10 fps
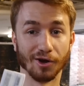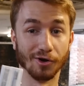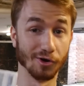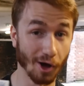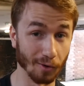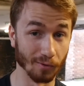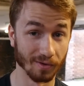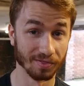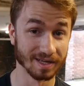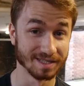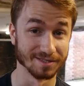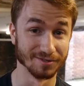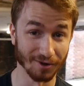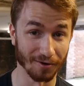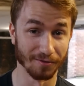No, this is
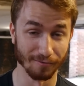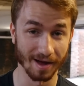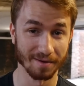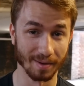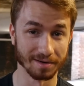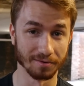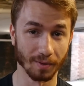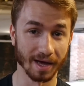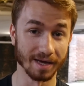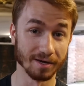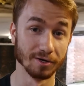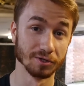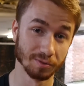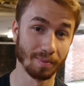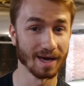not the recommended way
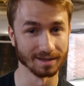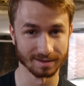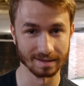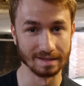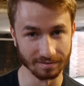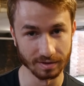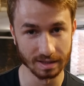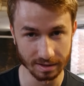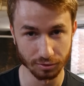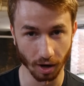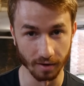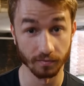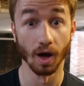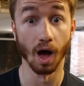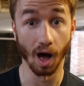to paint a DVD
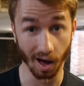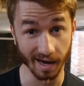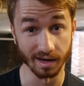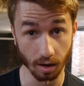drive. I